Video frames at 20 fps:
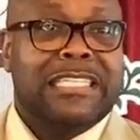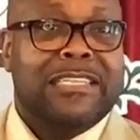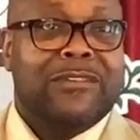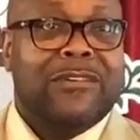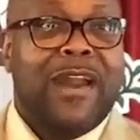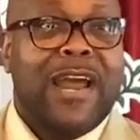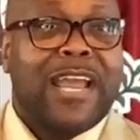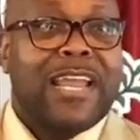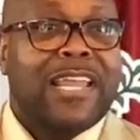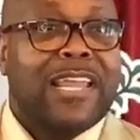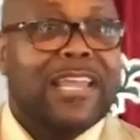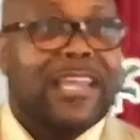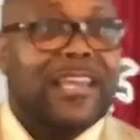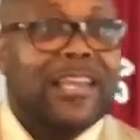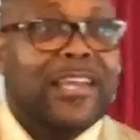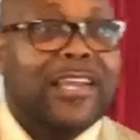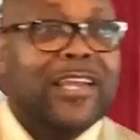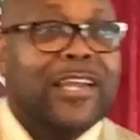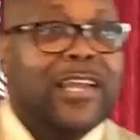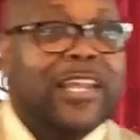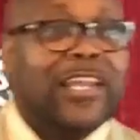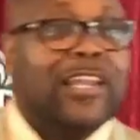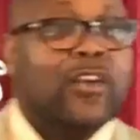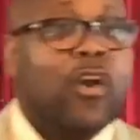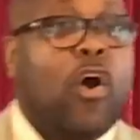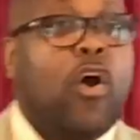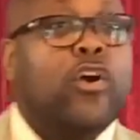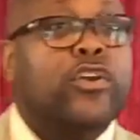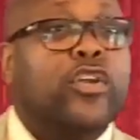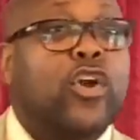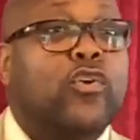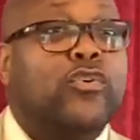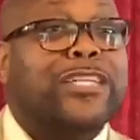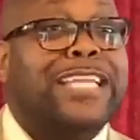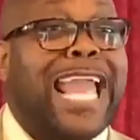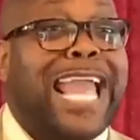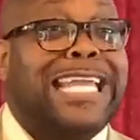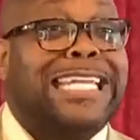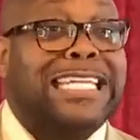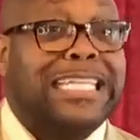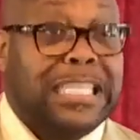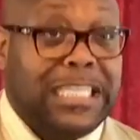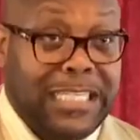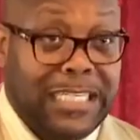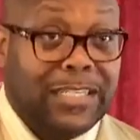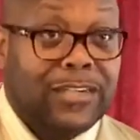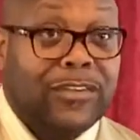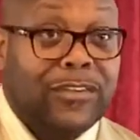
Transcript: Right? In all you're getting,